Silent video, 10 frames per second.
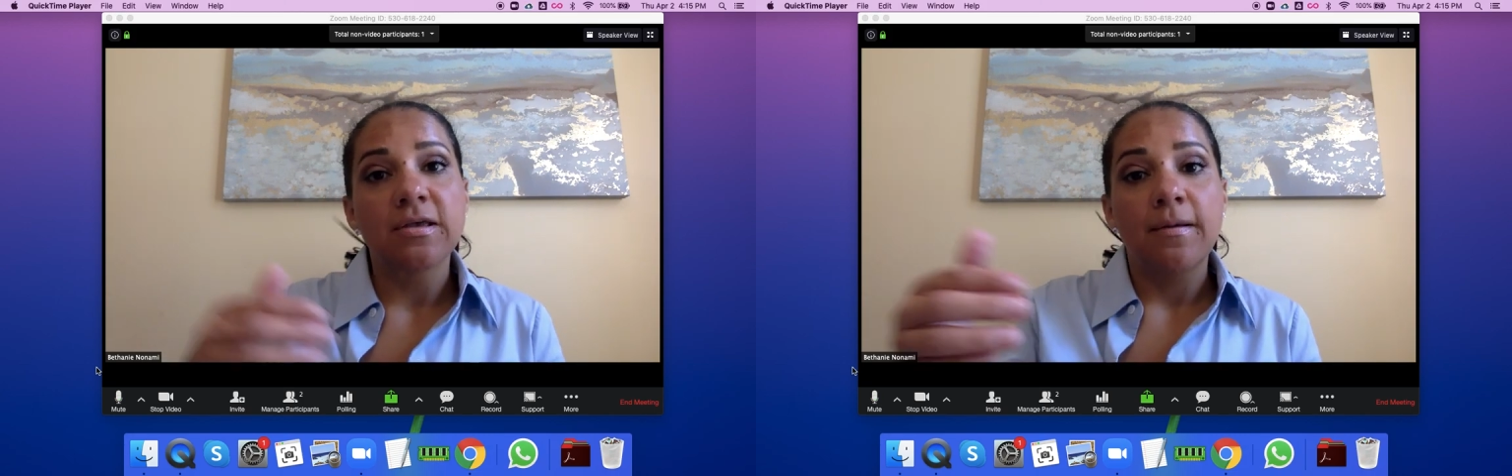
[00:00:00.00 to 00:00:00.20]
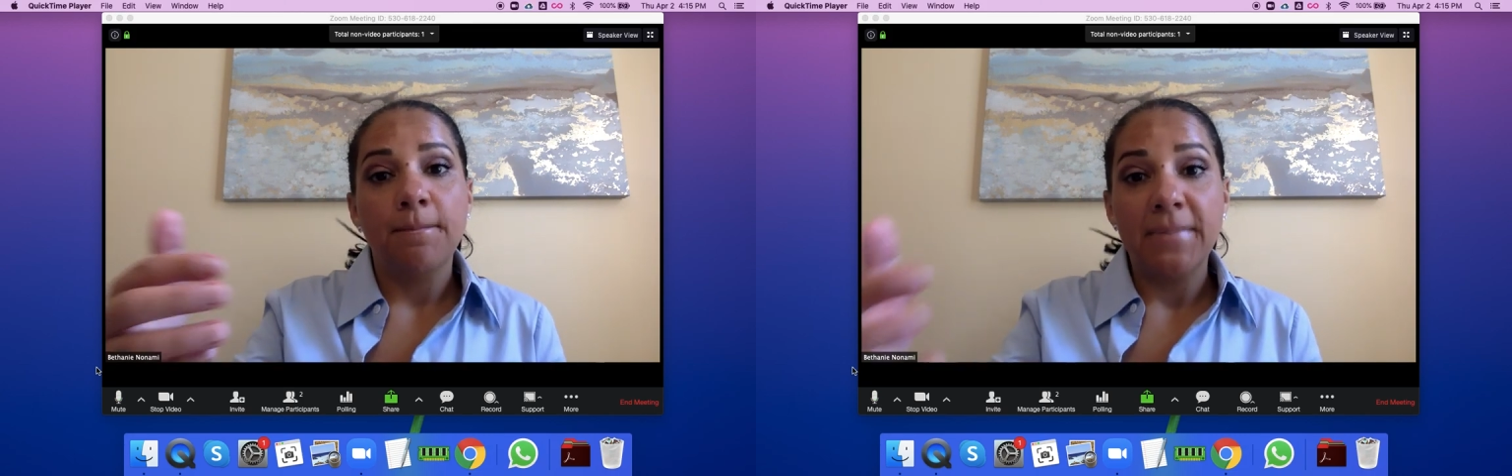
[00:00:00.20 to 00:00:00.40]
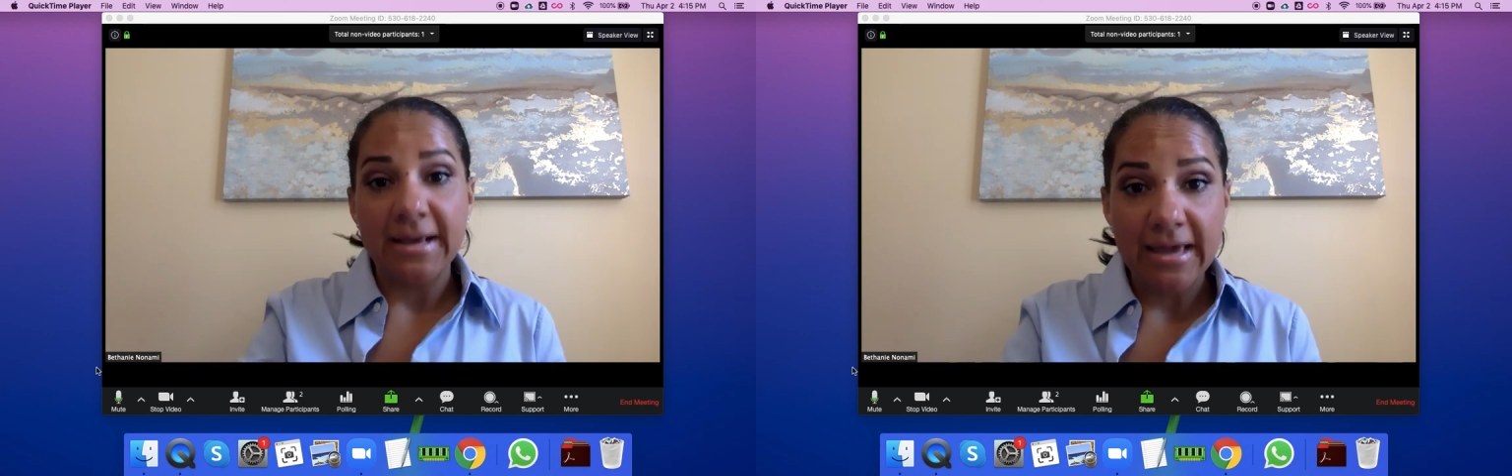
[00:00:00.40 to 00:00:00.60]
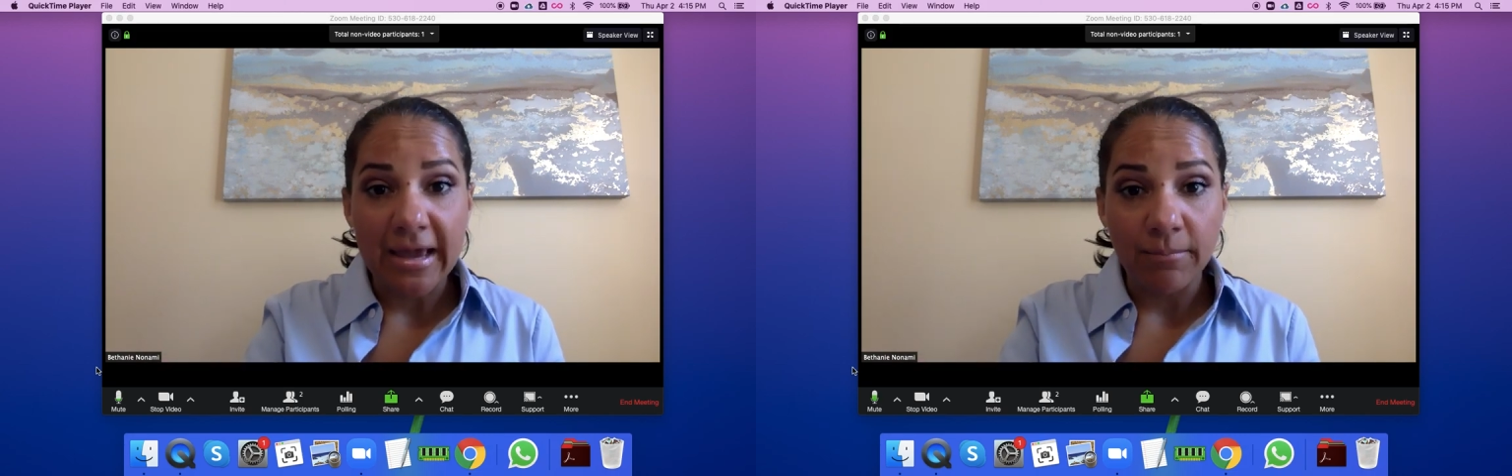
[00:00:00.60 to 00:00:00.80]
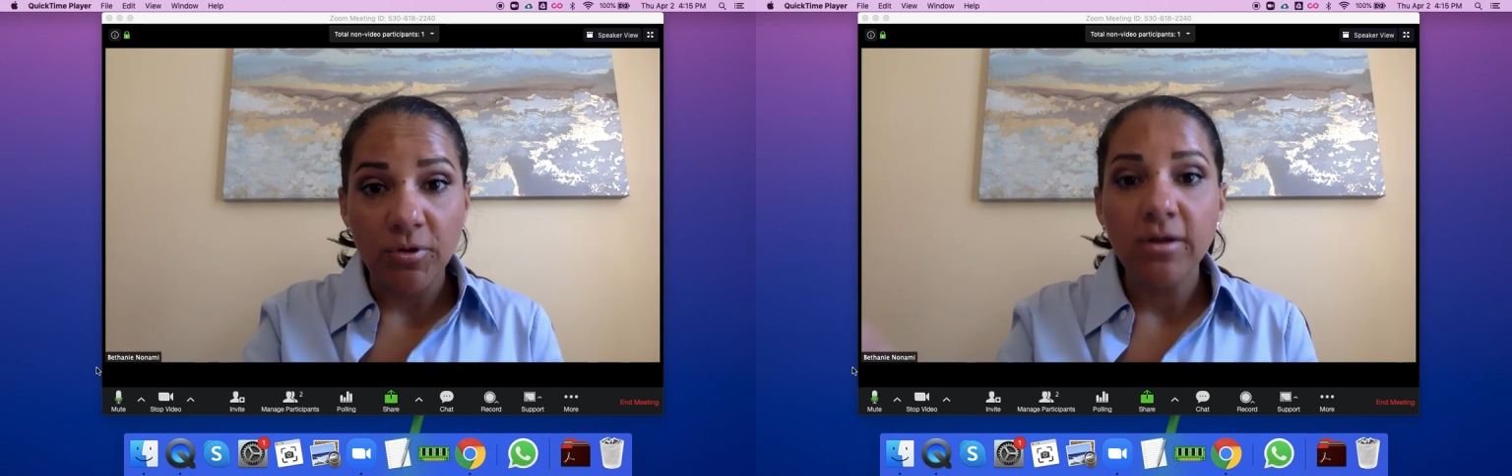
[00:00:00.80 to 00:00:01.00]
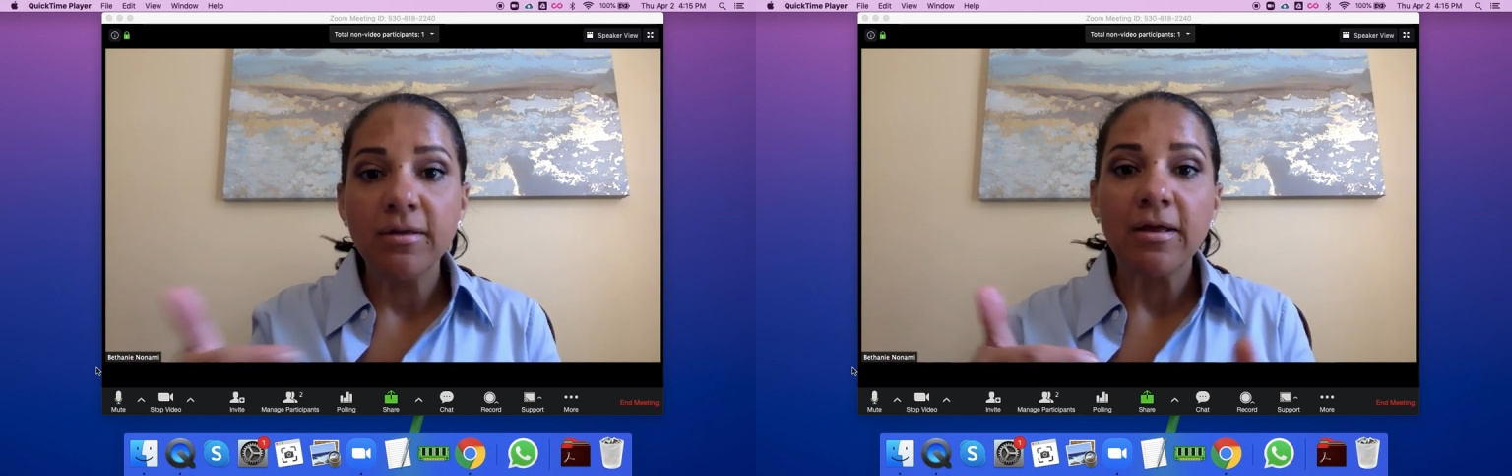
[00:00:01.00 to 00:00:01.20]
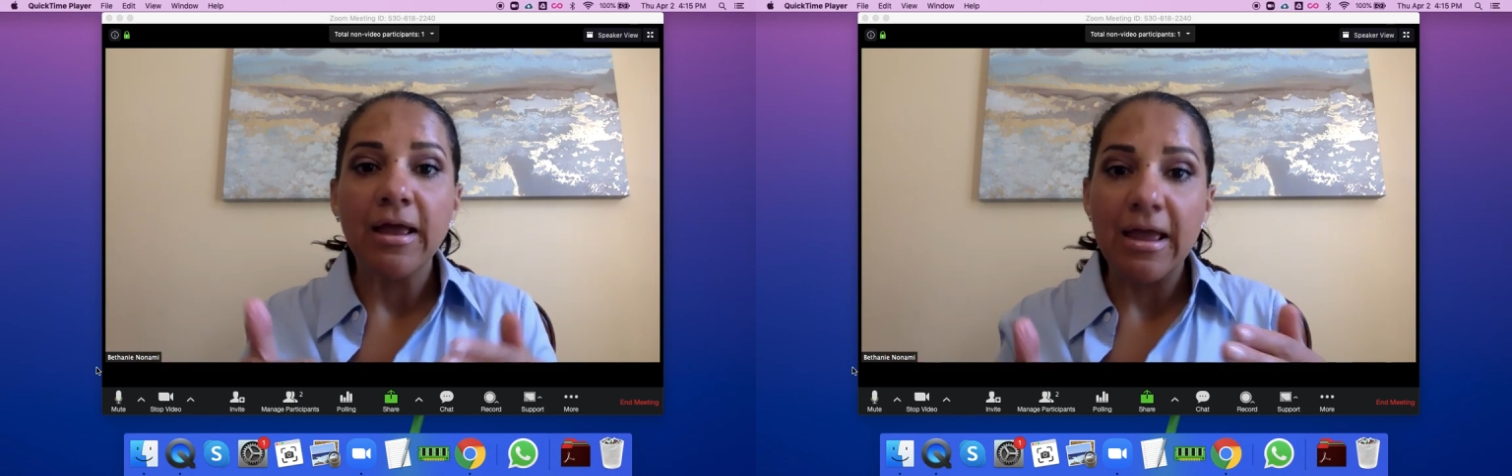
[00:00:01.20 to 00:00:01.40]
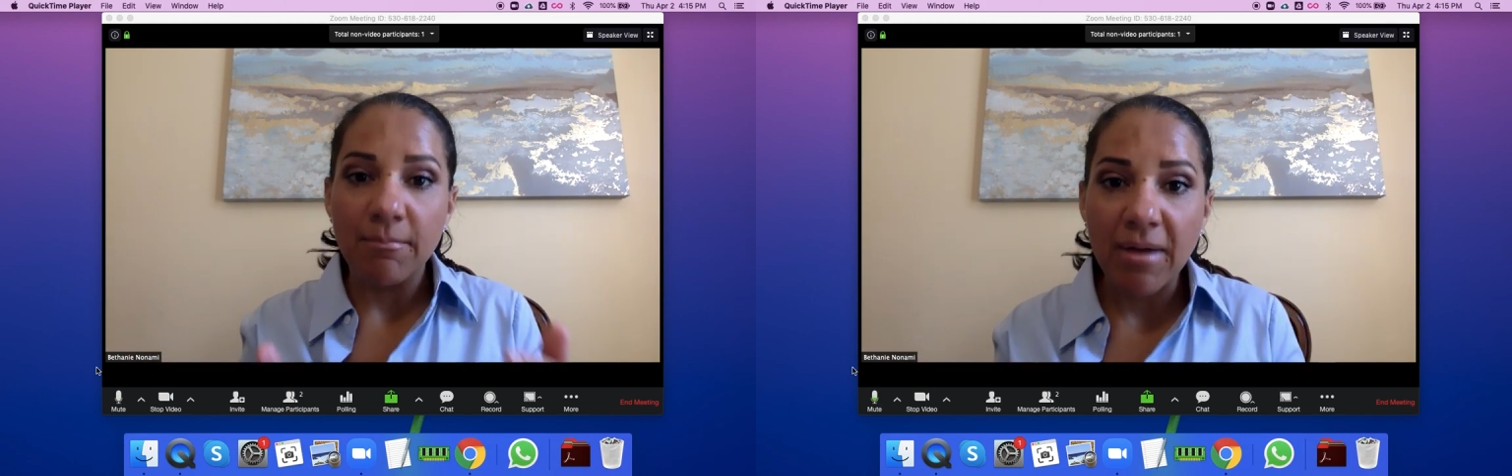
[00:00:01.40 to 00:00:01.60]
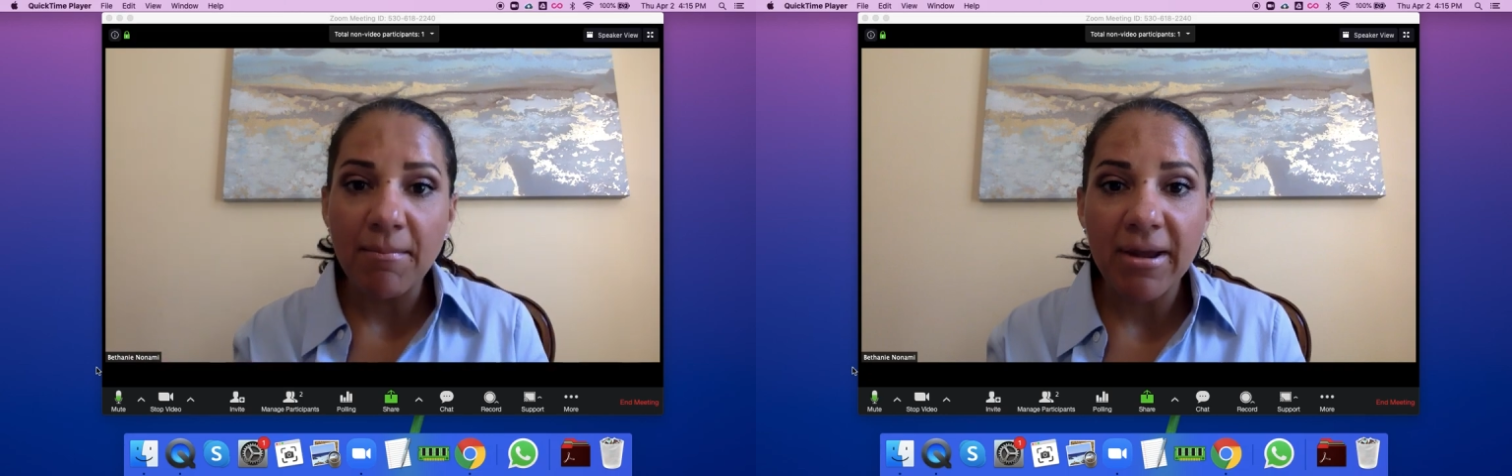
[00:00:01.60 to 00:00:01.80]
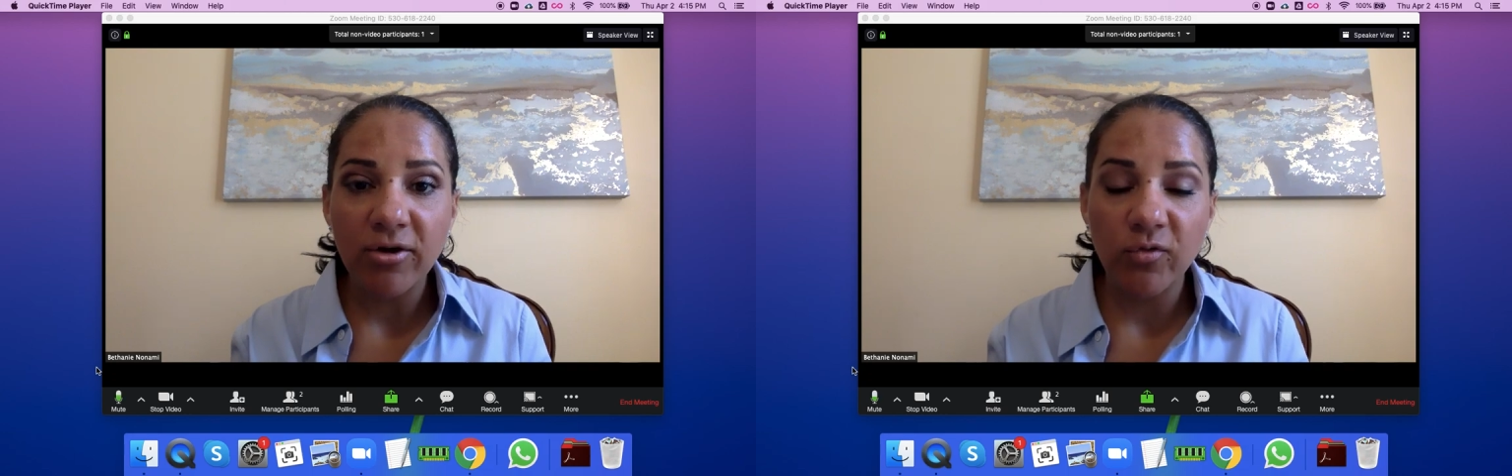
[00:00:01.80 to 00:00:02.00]
my camera and my
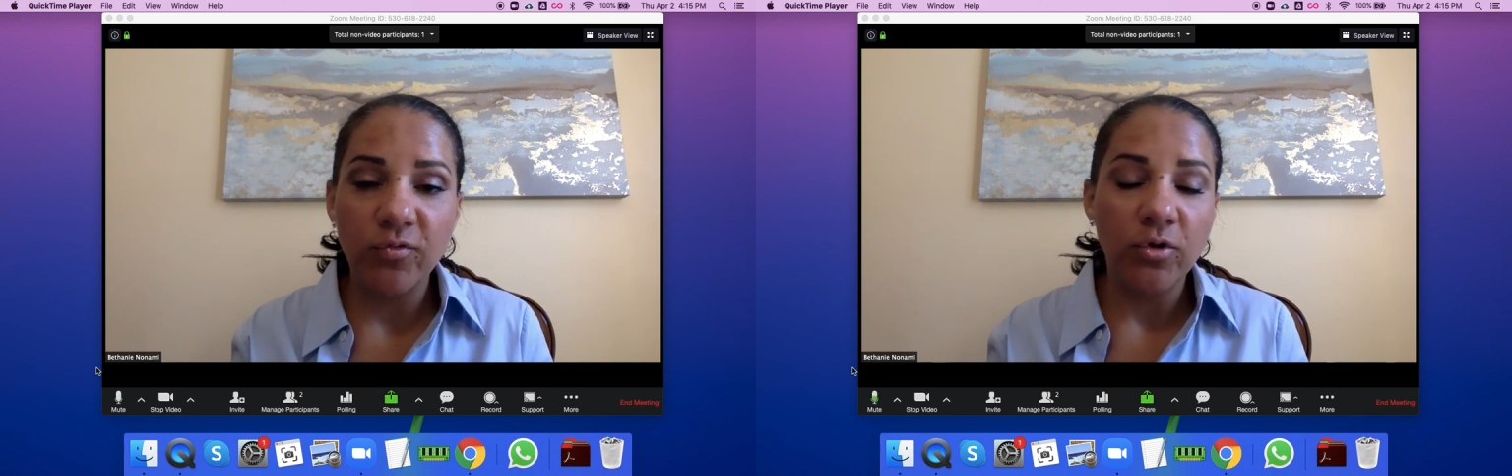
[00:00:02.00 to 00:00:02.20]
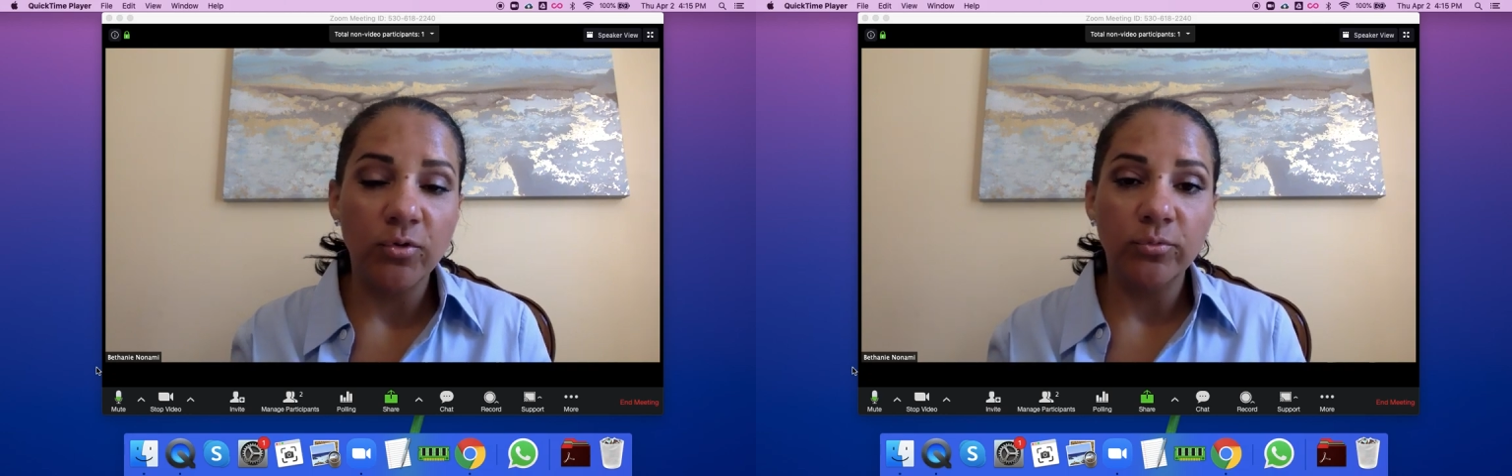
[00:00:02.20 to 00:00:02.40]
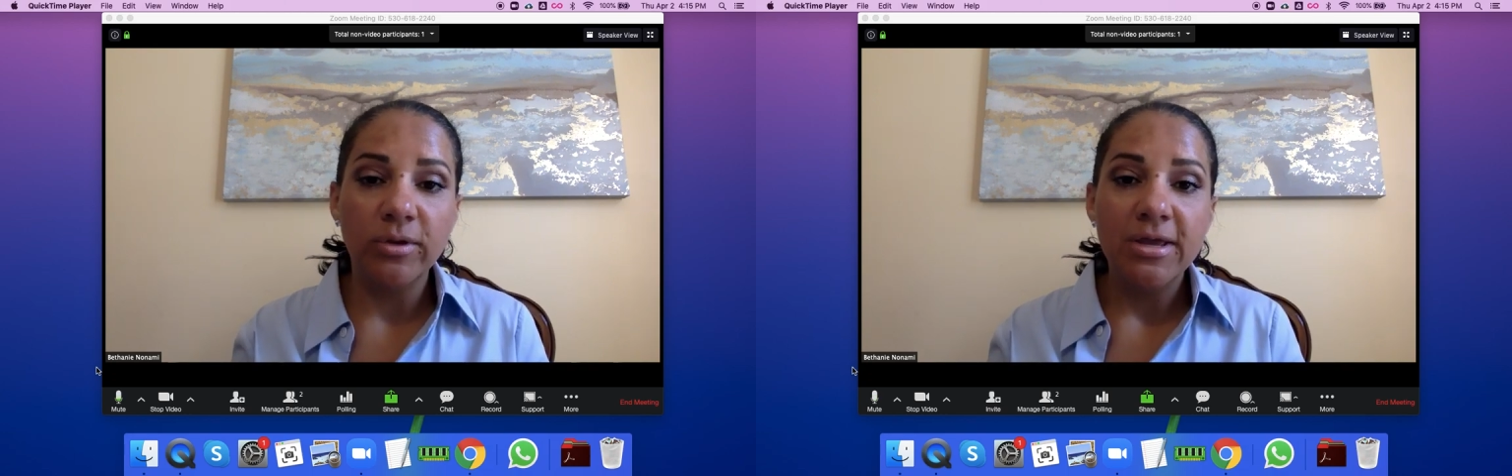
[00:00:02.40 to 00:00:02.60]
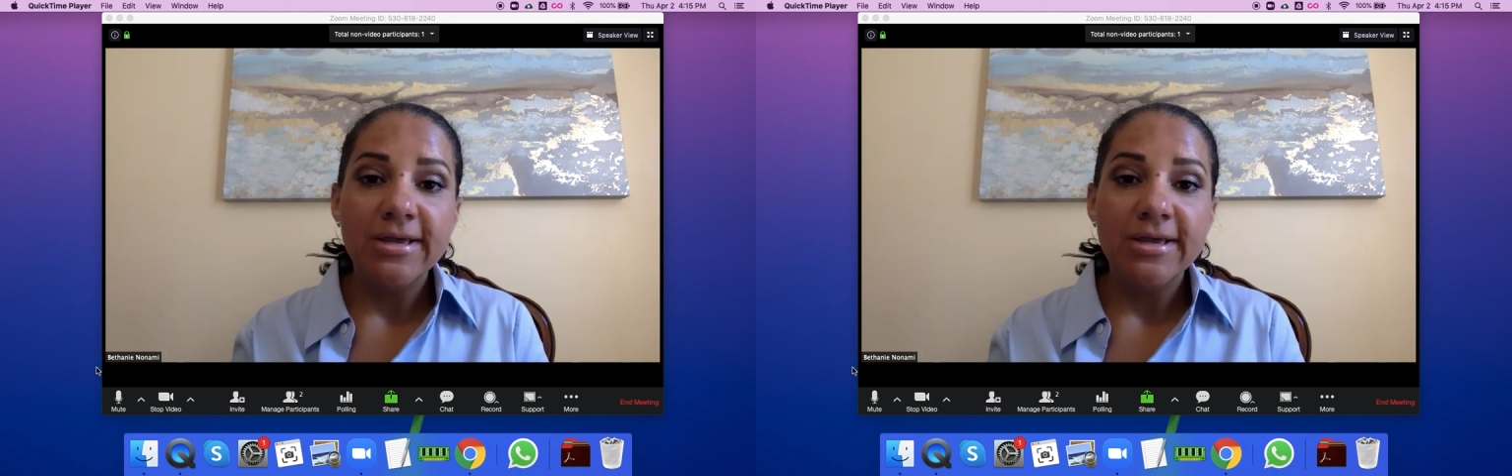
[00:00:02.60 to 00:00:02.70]
microphone,